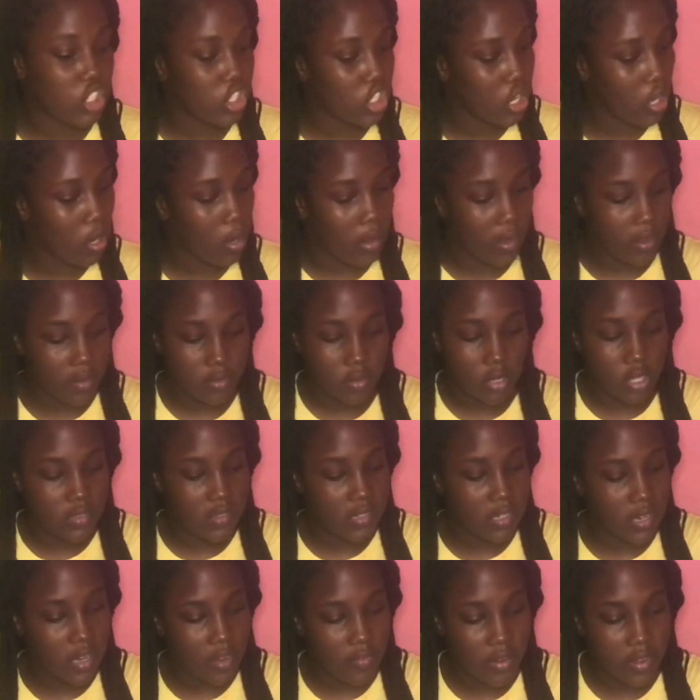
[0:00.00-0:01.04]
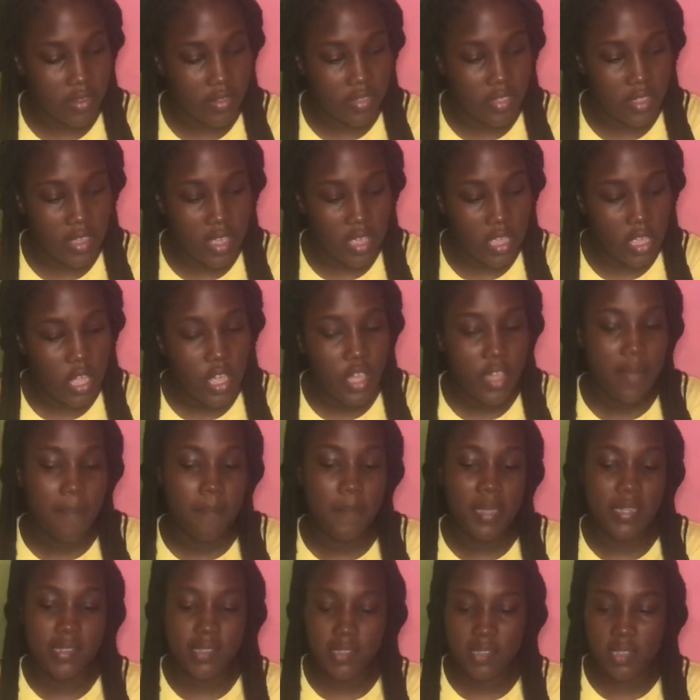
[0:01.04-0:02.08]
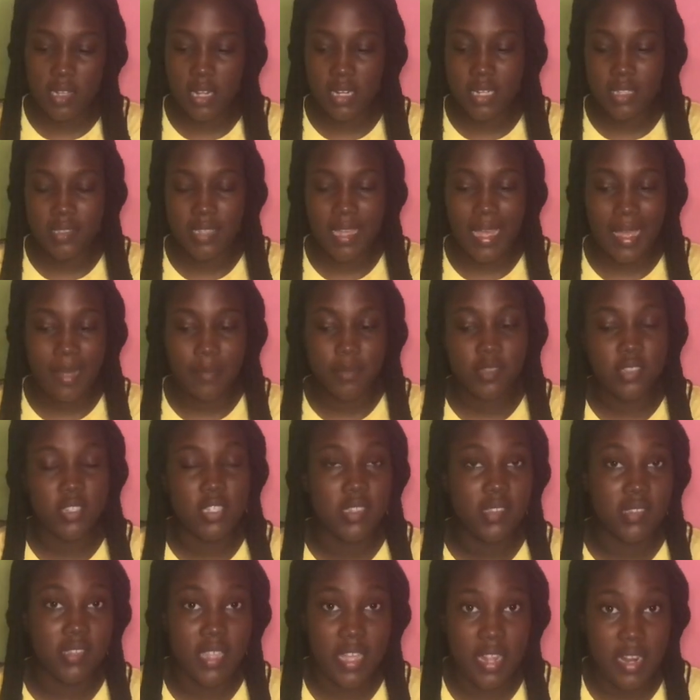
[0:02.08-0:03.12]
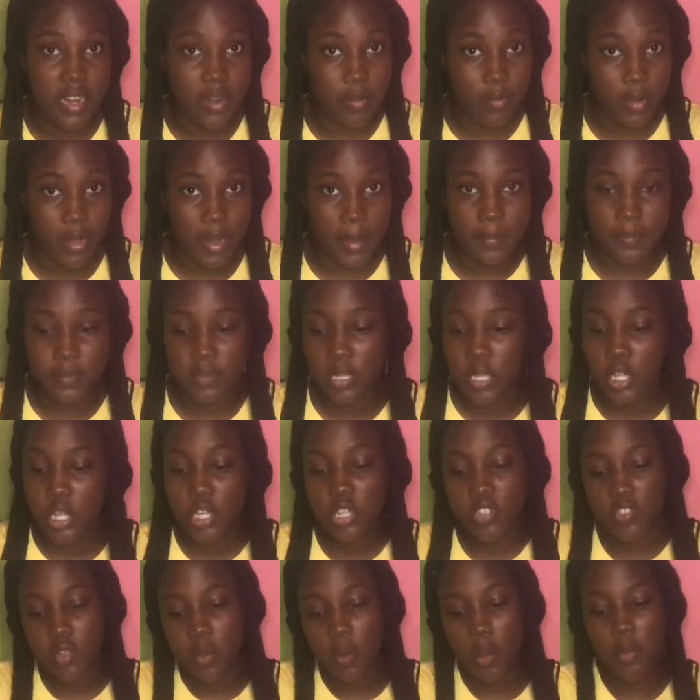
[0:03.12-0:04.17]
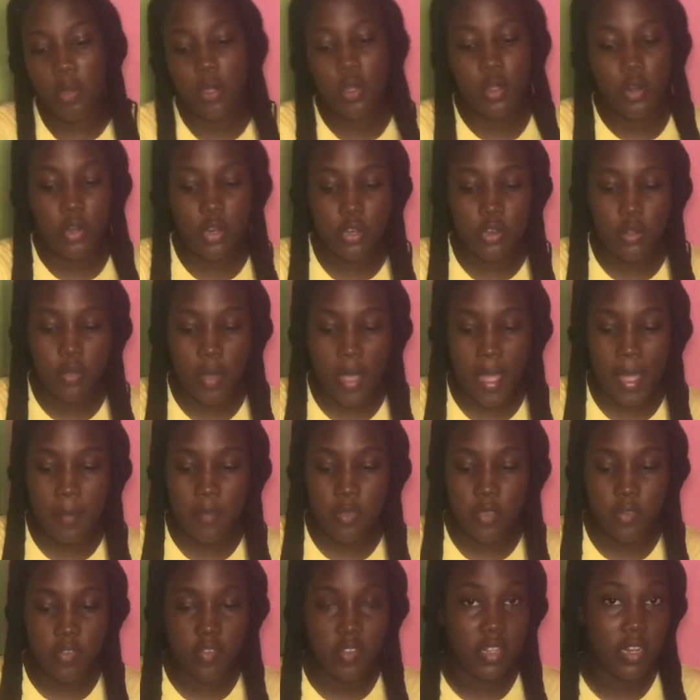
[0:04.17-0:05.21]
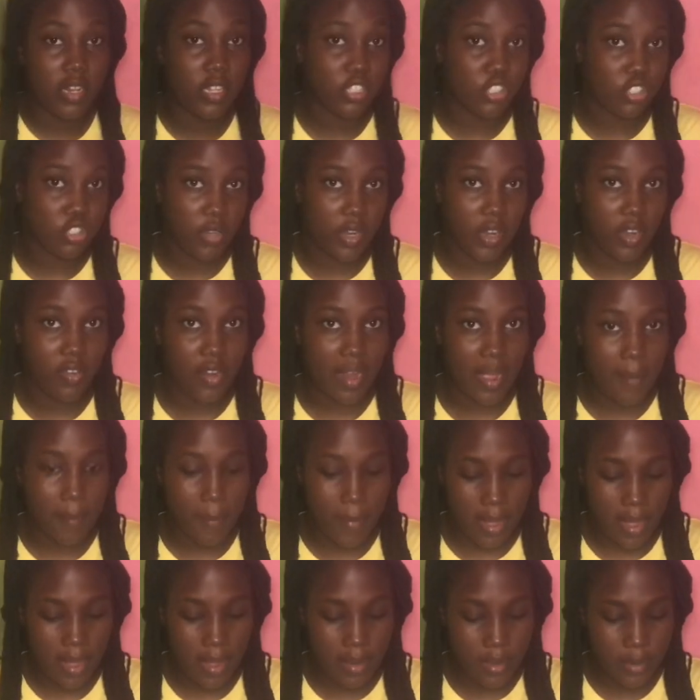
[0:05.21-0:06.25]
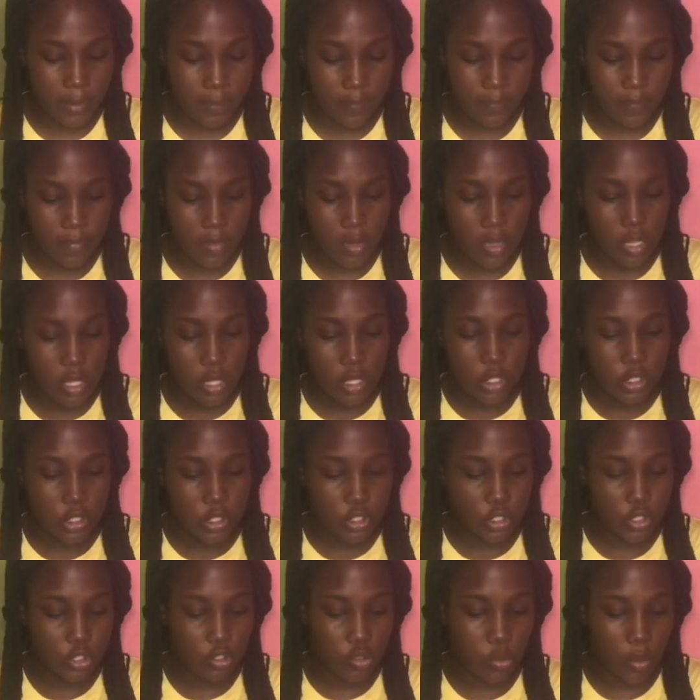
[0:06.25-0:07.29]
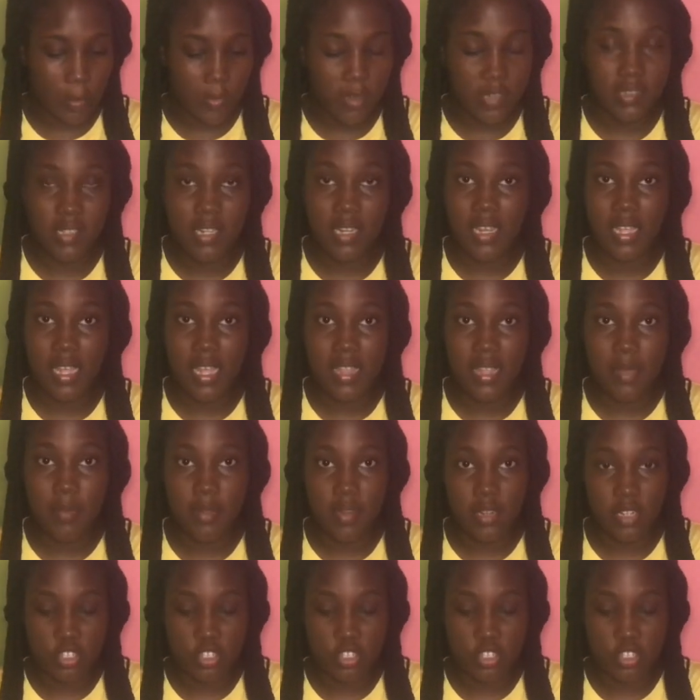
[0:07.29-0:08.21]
now. I've cut in everything. Basically time to just get them wrapped. So what we're going to do, I'm using a shrink wrap bag. So I'm just going to get them in the